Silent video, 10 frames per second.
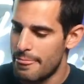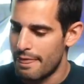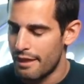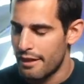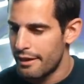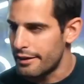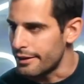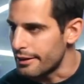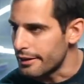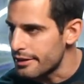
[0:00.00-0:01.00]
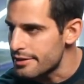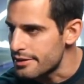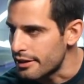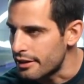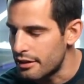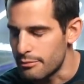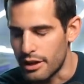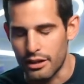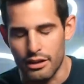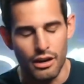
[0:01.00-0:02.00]
and he leans in, and I'm
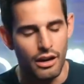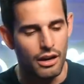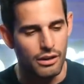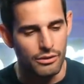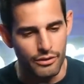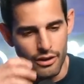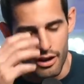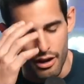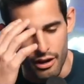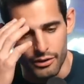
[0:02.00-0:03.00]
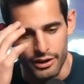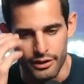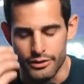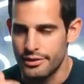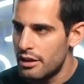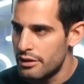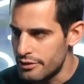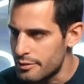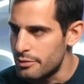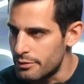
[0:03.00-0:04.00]
like, Oh no. And he goes,
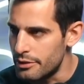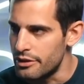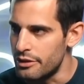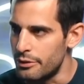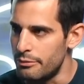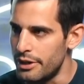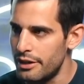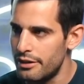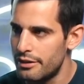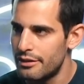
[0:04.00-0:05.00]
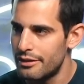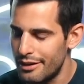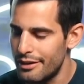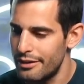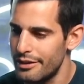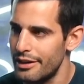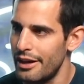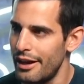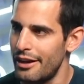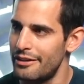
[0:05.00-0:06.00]
Just between you and me, I think I can.